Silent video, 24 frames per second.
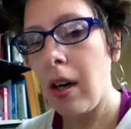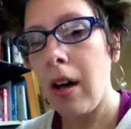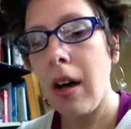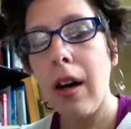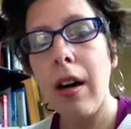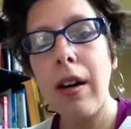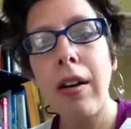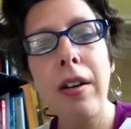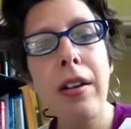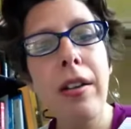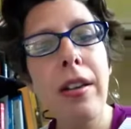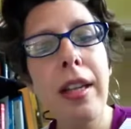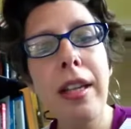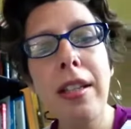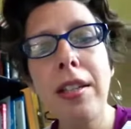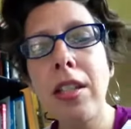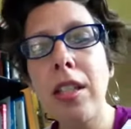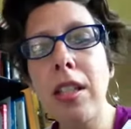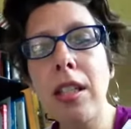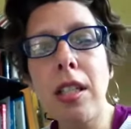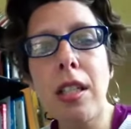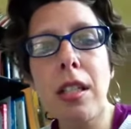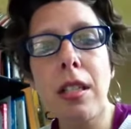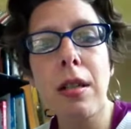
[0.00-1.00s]
Or are they
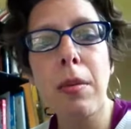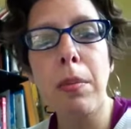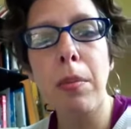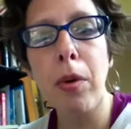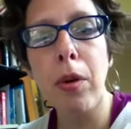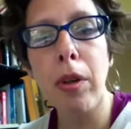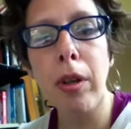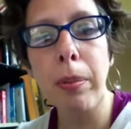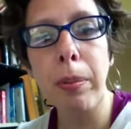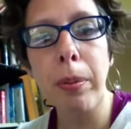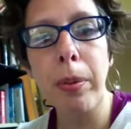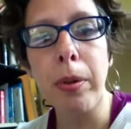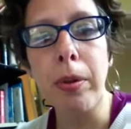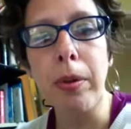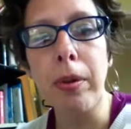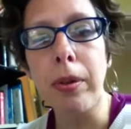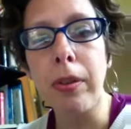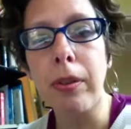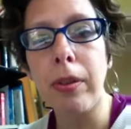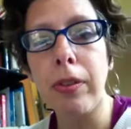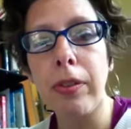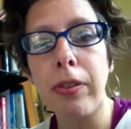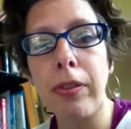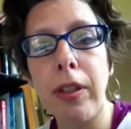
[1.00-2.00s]
just more
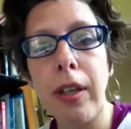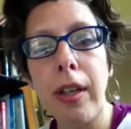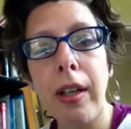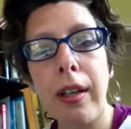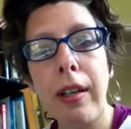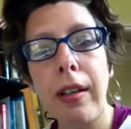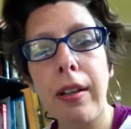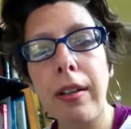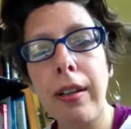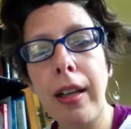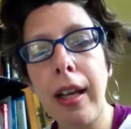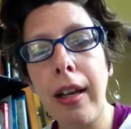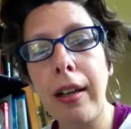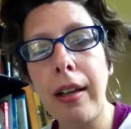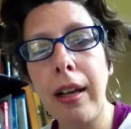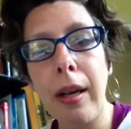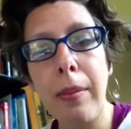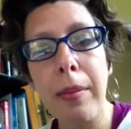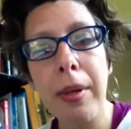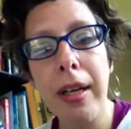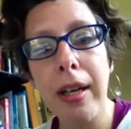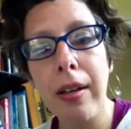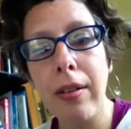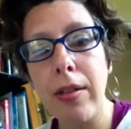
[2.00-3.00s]
proof that
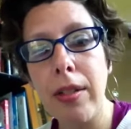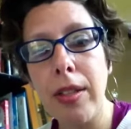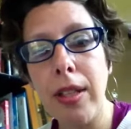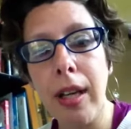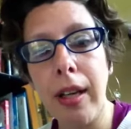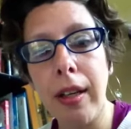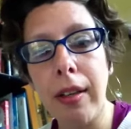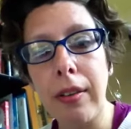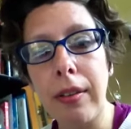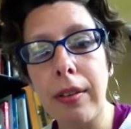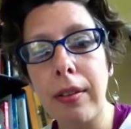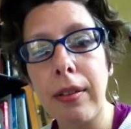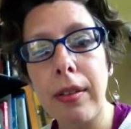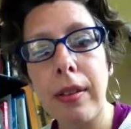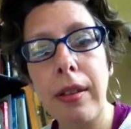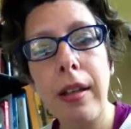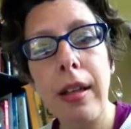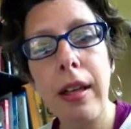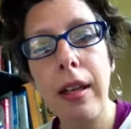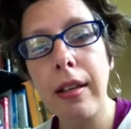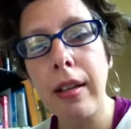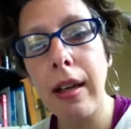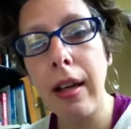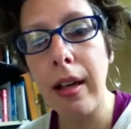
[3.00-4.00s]
I'm an outsider
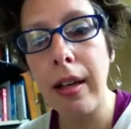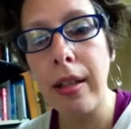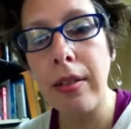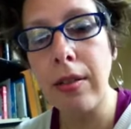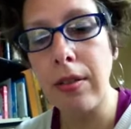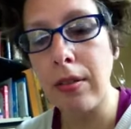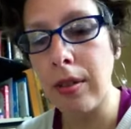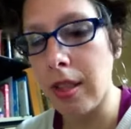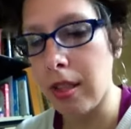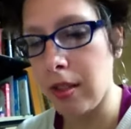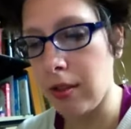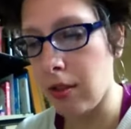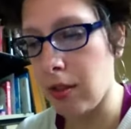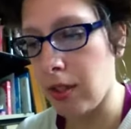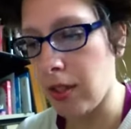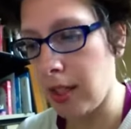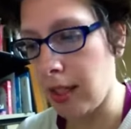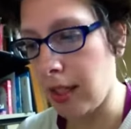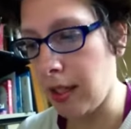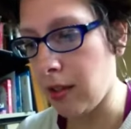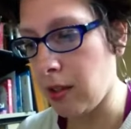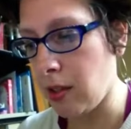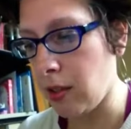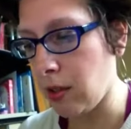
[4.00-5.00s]
and I don't
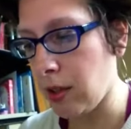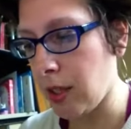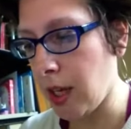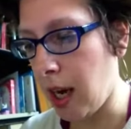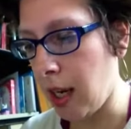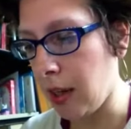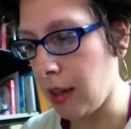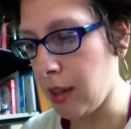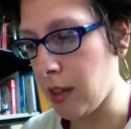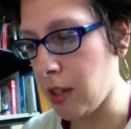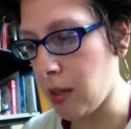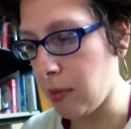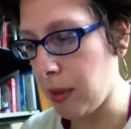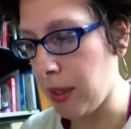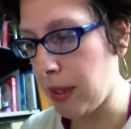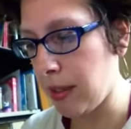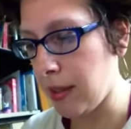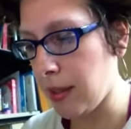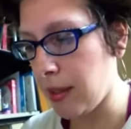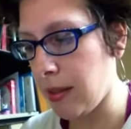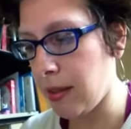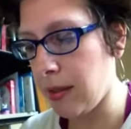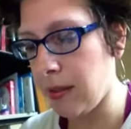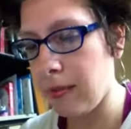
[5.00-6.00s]
understand your knowledge
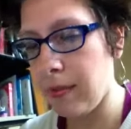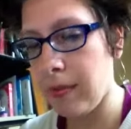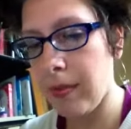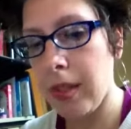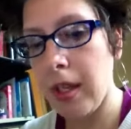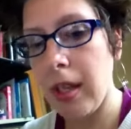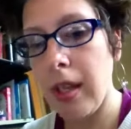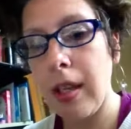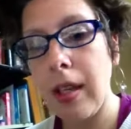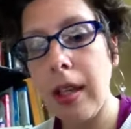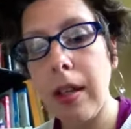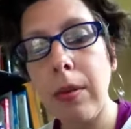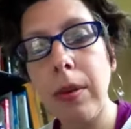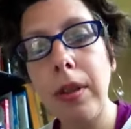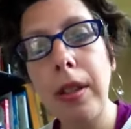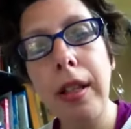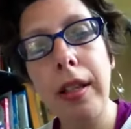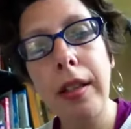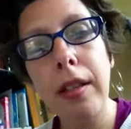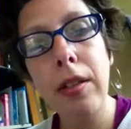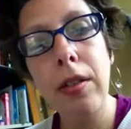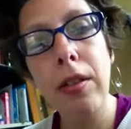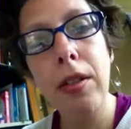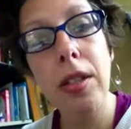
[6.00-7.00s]
base? And I would
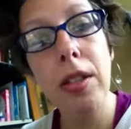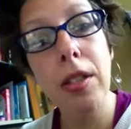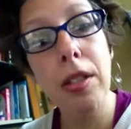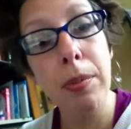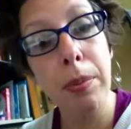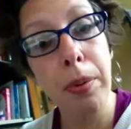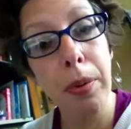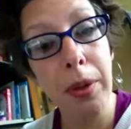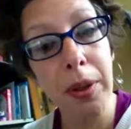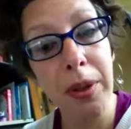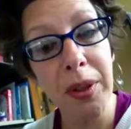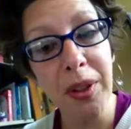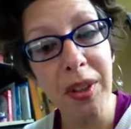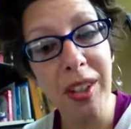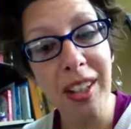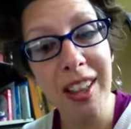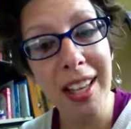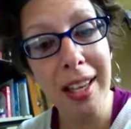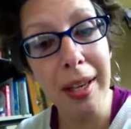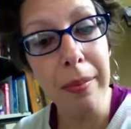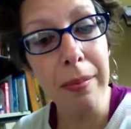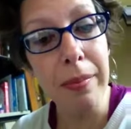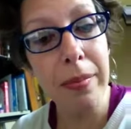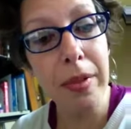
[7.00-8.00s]
like you to support your
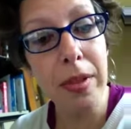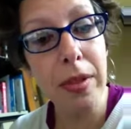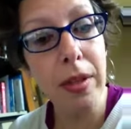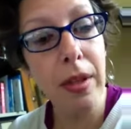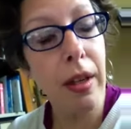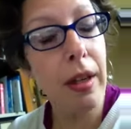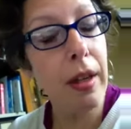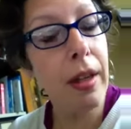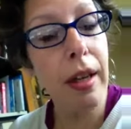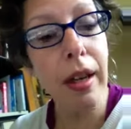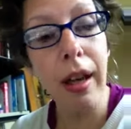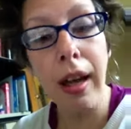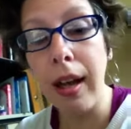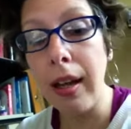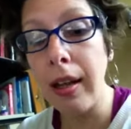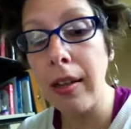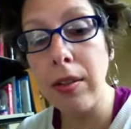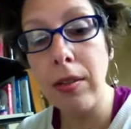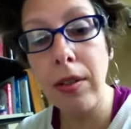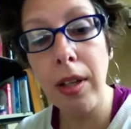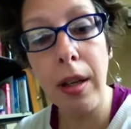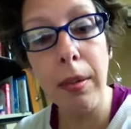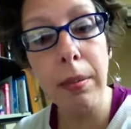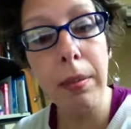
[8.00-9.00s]
claims. I
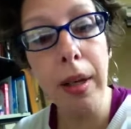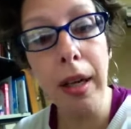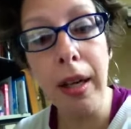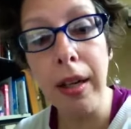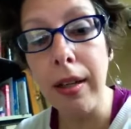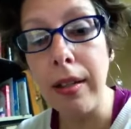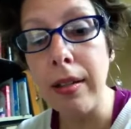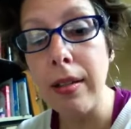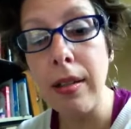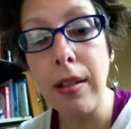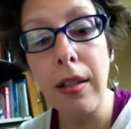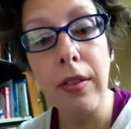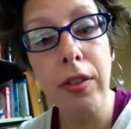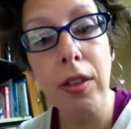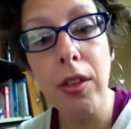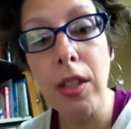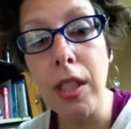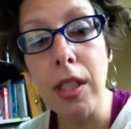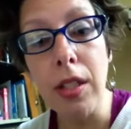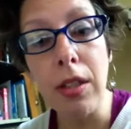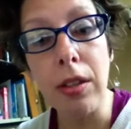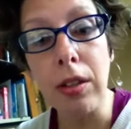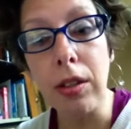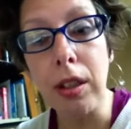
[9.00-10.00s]
do not mind if you
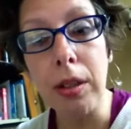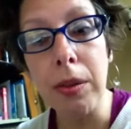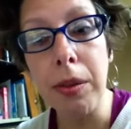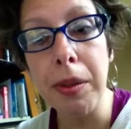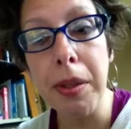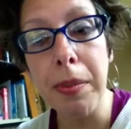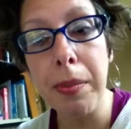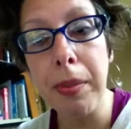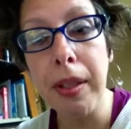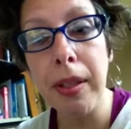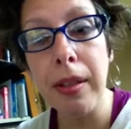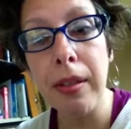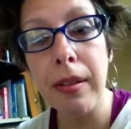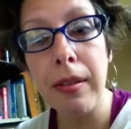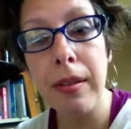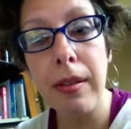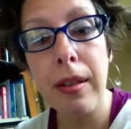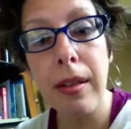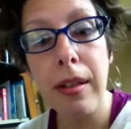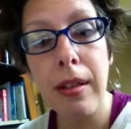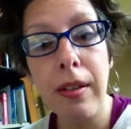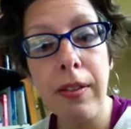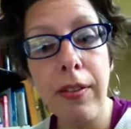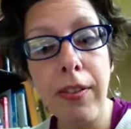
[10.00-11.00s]
disagree with me.
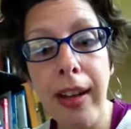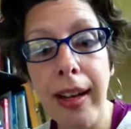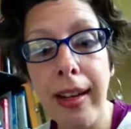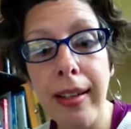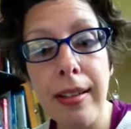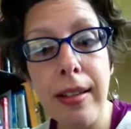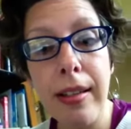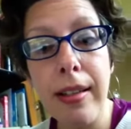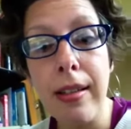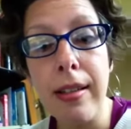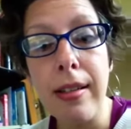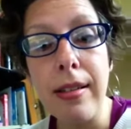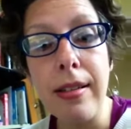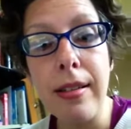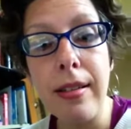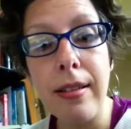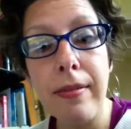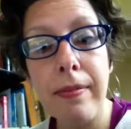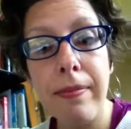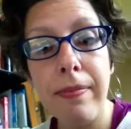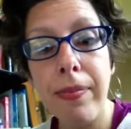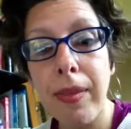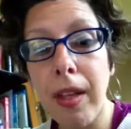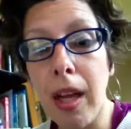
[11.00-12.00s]
Fact is,
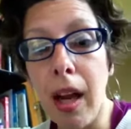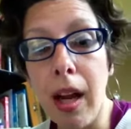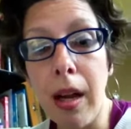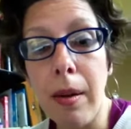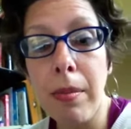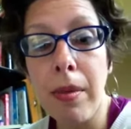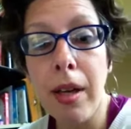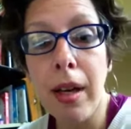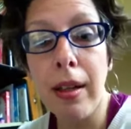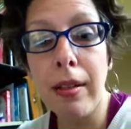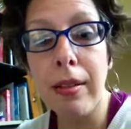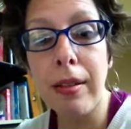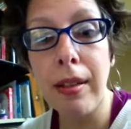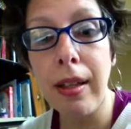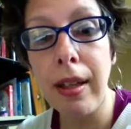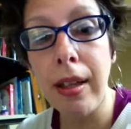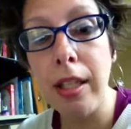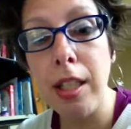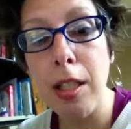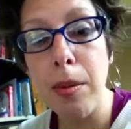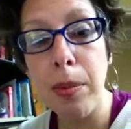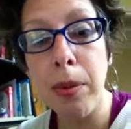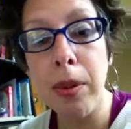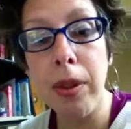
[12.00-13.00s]
I'm not the
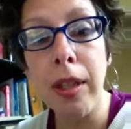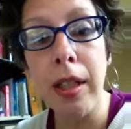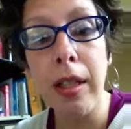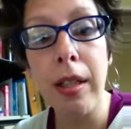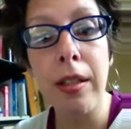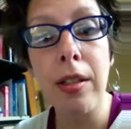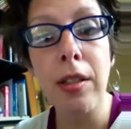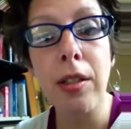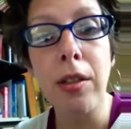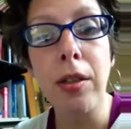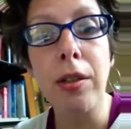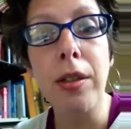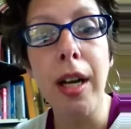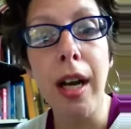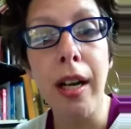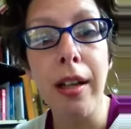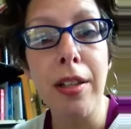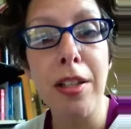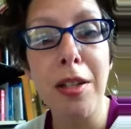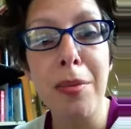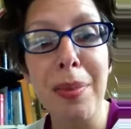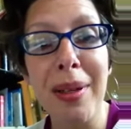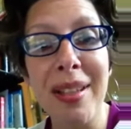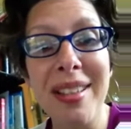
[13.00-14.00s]
expert in your
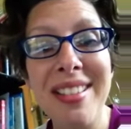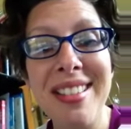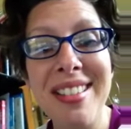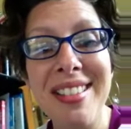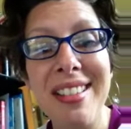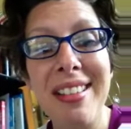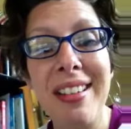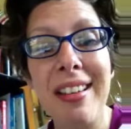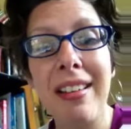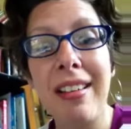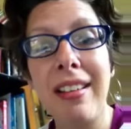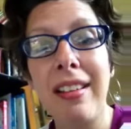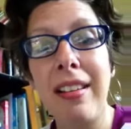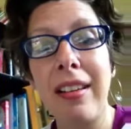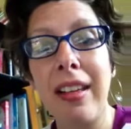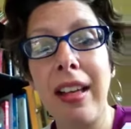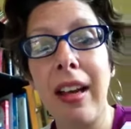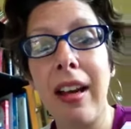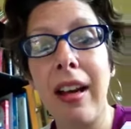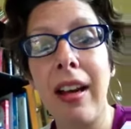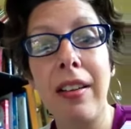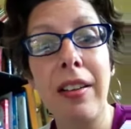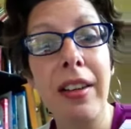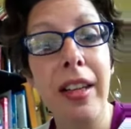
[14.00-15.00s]
knowledge base
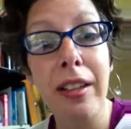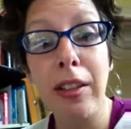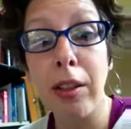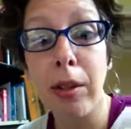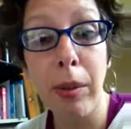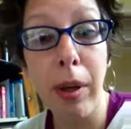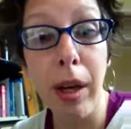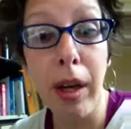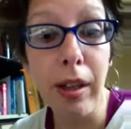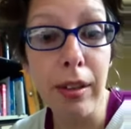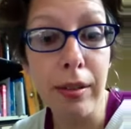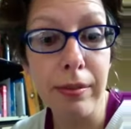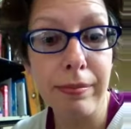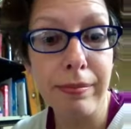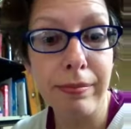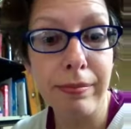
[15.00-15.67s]
that you are.